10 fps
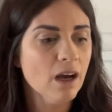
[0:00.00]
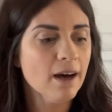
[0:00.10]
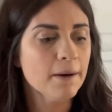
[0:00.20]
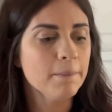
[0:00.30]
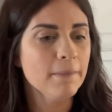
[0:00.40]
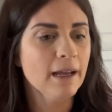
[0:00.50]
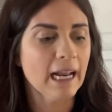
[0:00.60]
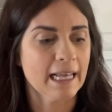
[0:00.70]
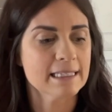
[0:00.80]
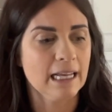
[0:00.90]
And
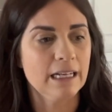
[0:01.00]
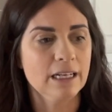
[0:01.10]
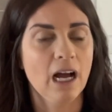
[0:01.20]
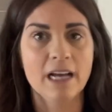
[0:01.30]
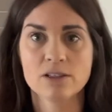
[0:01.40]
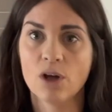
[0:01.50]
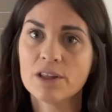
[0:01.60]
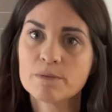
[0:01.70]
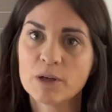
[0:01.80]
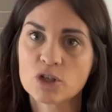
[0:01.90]
I said, I saw
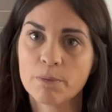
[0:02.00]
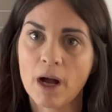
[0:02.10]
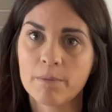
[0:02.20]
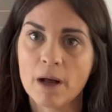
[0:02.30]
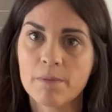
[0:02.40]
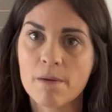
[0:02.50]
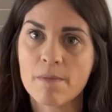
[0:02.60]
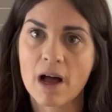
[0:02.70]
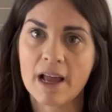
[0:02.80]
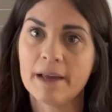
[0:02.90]
this picture pop up on
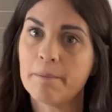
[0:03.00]
my